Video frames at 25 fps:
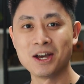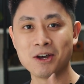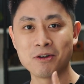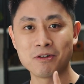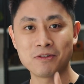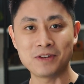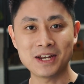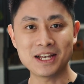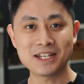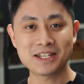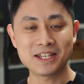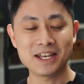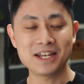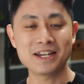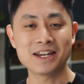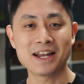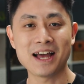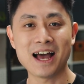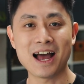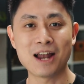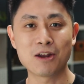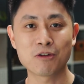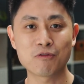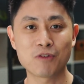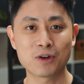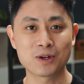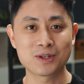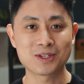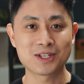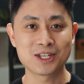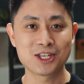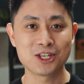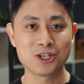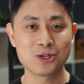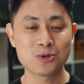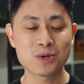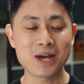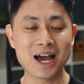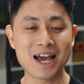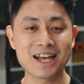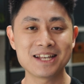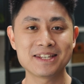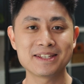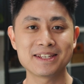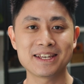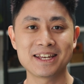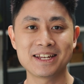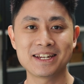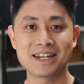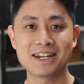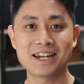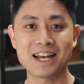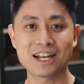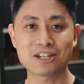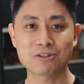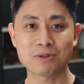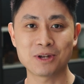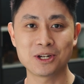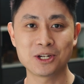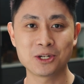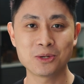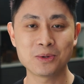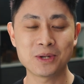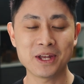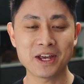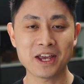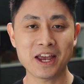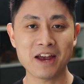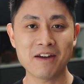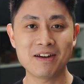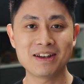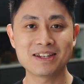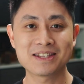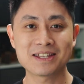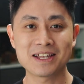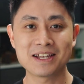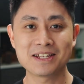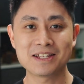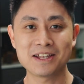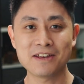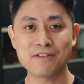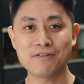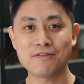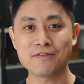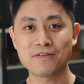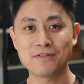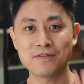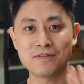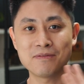With that said, I look forward to seeing you guys in the next one. Do take care and stay safe.